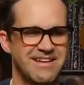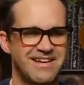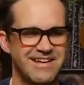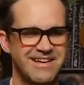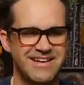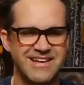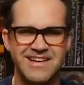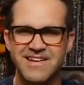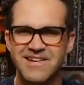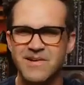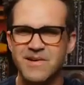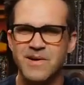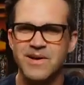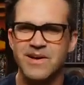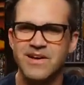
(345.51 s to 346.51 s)

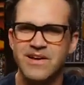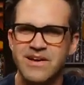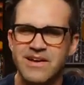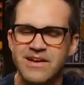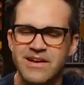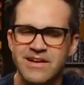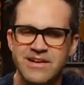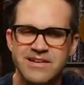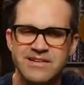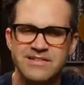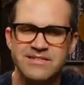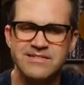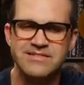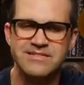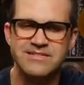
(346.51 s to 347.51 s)

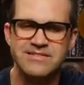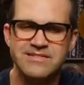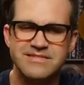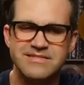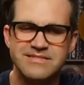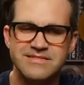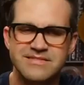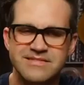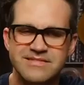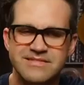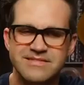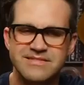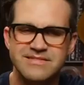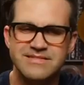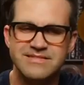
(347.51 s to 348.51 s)

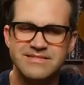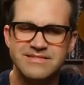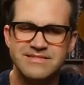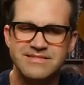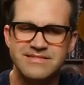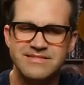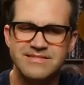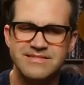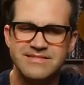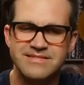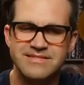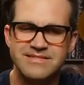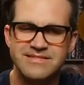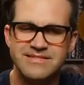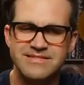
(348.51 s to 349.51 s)

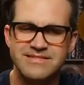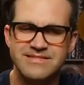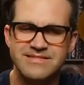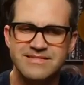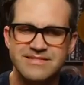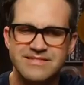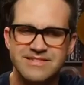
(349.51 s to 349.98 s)
(not speaking)